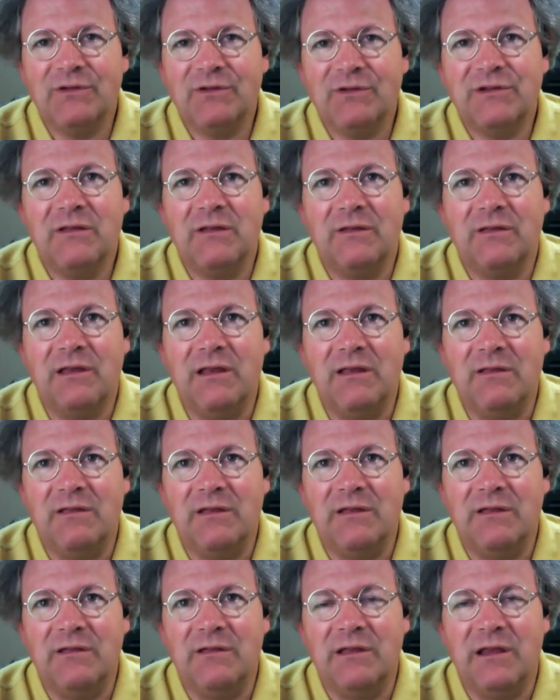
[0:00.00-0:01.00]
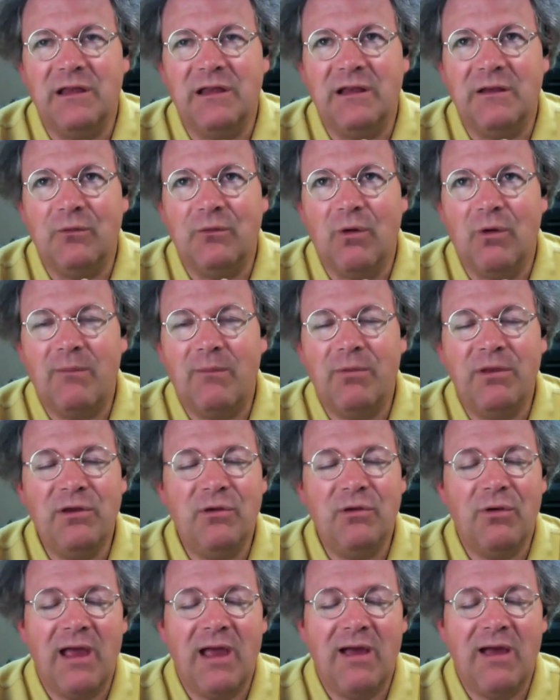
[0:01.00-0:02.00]
that the weapon
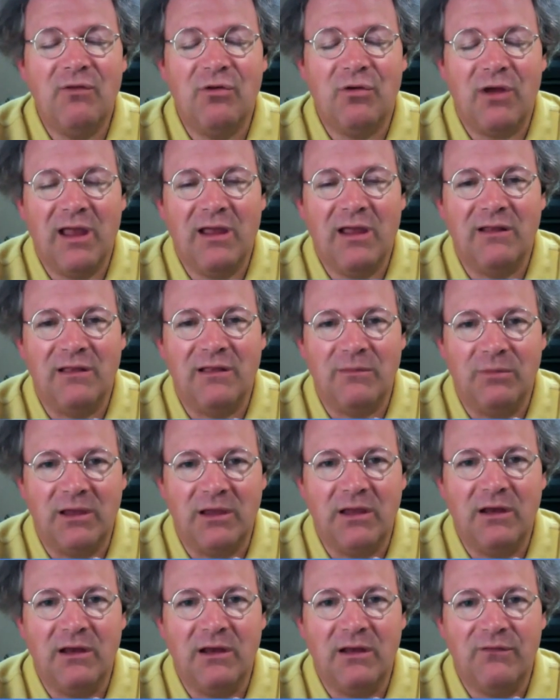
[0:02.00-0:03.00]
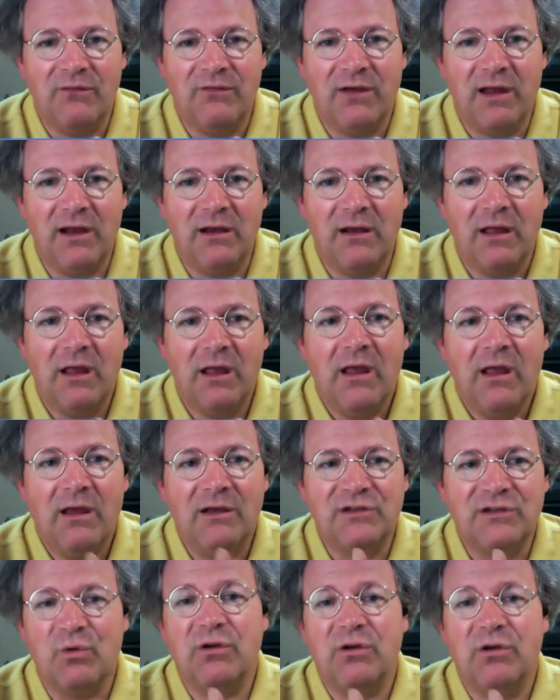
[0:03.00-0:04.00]
you have in your hand at the beginning of the fight
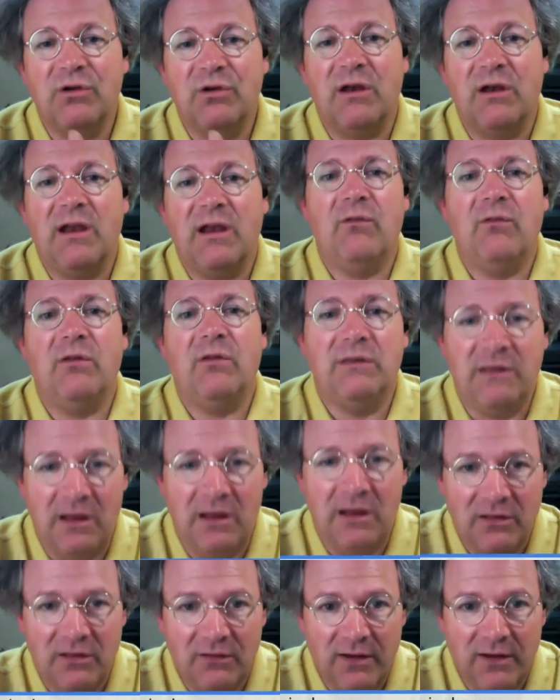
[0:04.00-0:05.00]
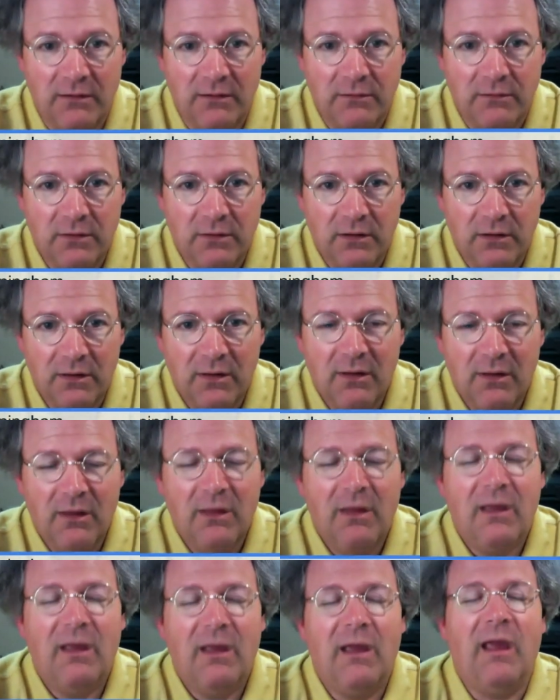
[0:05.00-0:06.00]
is the one you're going to have at the end of the fight,
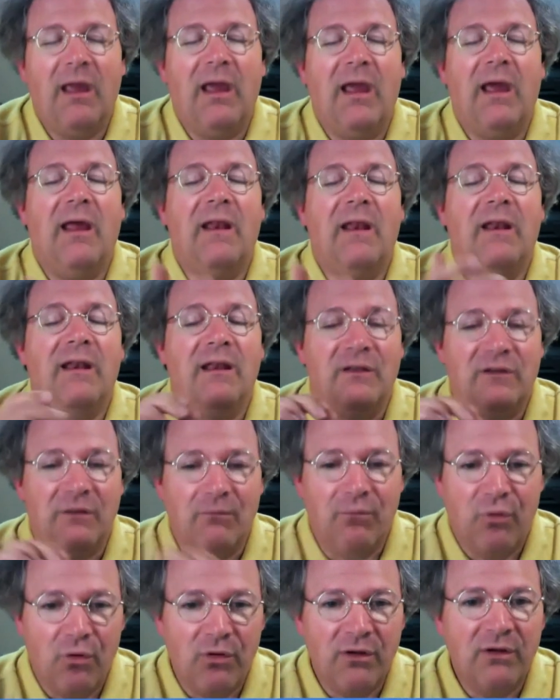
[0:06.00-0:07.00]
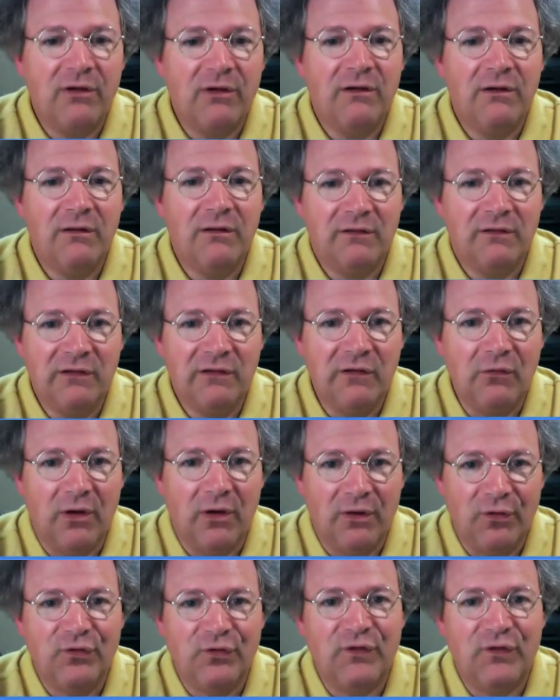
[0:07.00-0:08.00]
and it's important to
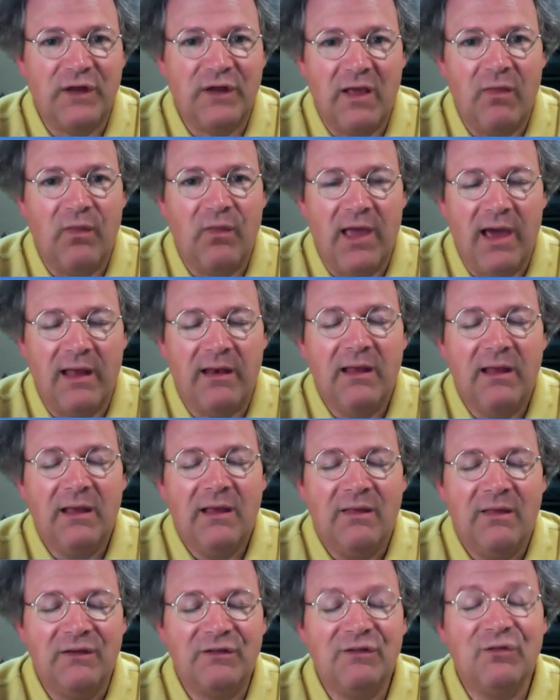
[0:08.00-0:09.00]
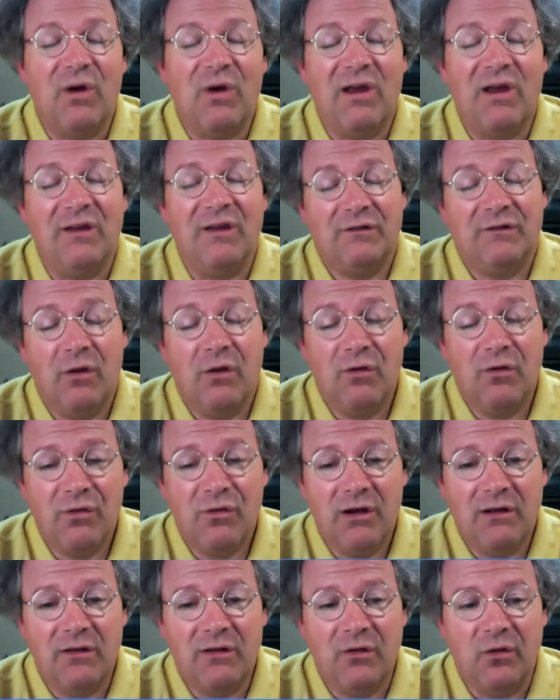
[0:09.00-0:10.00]
understand that. This is why it's so
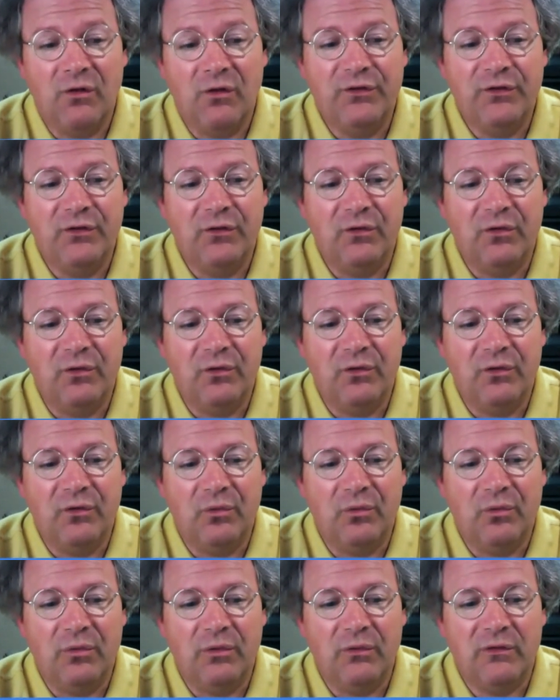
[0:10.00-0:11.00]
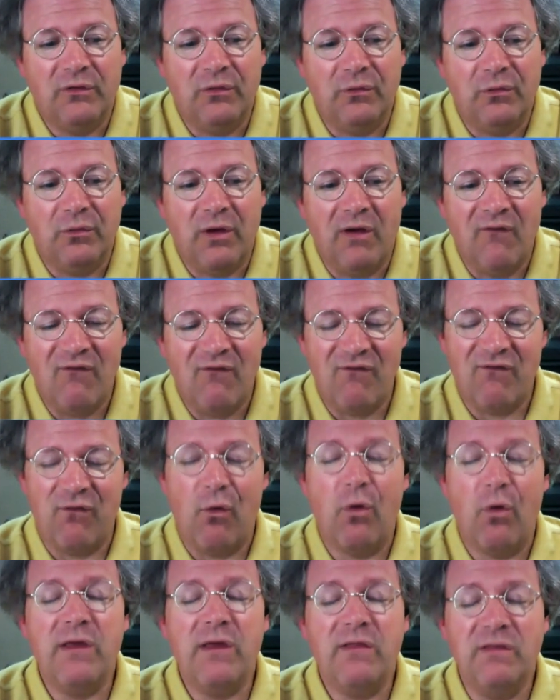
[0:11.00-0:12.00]
critical to
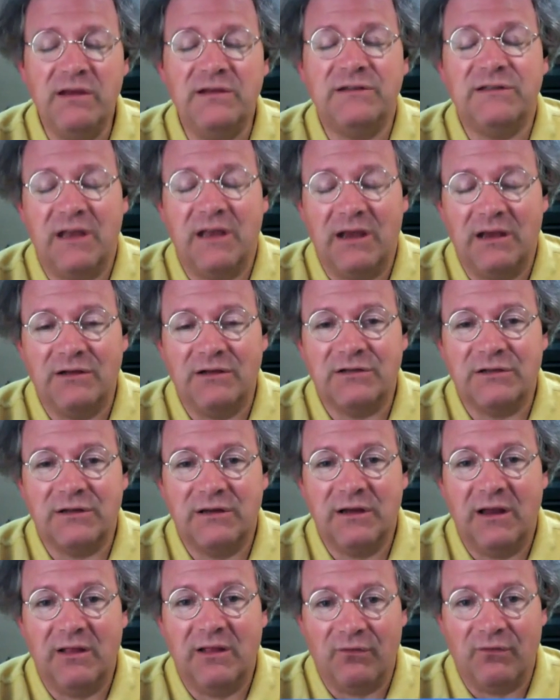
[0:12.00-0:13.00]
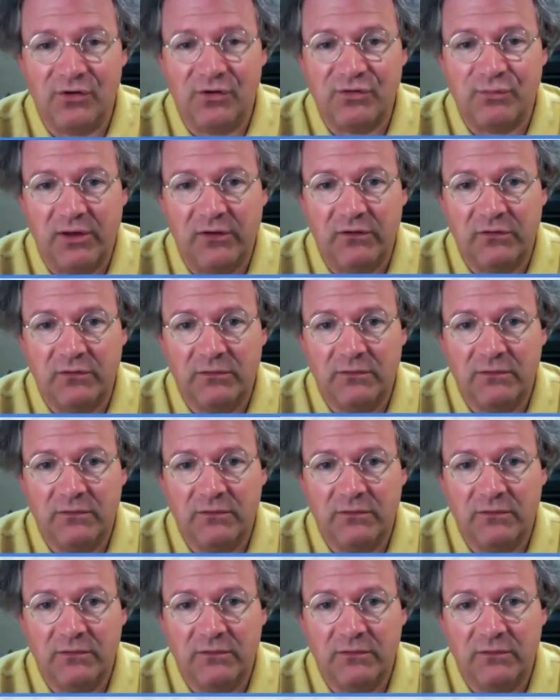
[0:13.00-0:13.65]
avoid these things in the first place.